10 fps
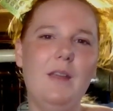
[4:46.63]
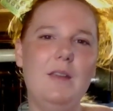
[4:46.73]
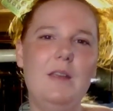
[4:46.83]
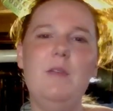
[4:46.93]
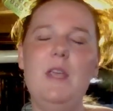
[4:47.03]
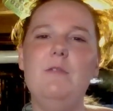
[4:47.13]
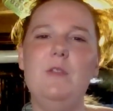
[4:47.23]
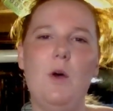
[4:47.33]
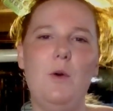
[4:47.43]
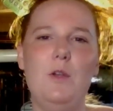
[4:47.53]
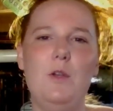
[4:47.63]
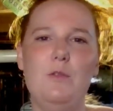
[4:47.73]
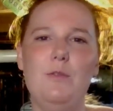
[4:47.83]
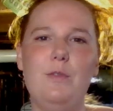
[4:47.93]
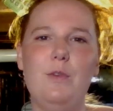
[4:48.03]
Even though
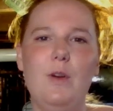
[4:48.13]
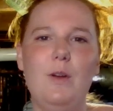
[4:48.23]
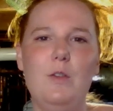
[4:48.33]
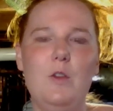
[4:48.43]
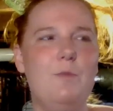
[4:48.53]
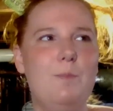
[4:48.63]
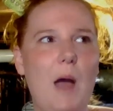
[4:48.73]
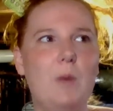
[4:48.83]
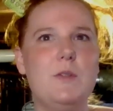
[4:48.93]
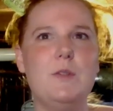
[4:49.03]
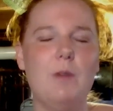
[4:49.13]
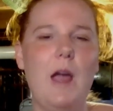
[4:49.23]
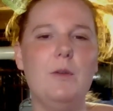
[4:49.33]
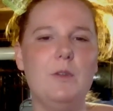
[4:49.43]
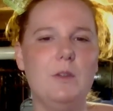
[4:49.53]
you've bounced
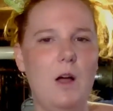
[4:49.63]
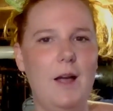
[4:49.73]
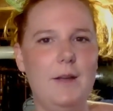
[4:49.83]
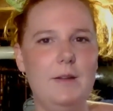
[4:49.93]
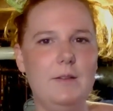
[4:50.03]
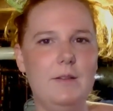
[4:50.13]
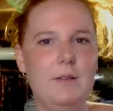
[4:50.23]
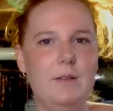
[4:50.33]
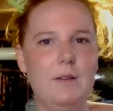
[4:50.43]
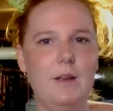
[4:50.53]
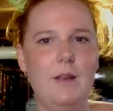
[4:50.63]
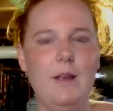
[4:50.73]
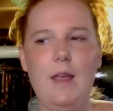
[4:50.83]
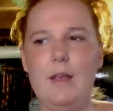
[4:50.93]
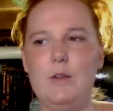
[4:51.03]
around a lot
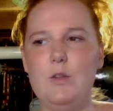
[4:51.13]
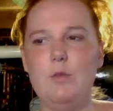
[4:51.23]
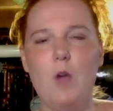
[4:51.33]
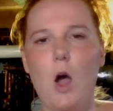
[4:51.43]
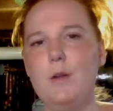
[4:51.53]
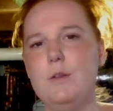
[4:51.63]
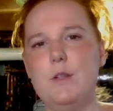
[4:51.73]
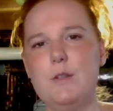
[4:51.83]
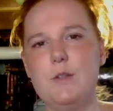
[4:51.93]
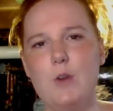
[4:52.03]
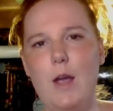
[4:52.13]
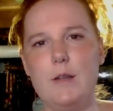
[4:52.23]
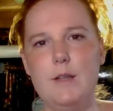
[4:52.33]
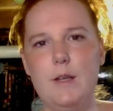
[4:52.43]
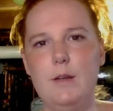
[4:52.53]
and you've gotten
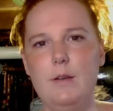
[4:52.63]
distracted,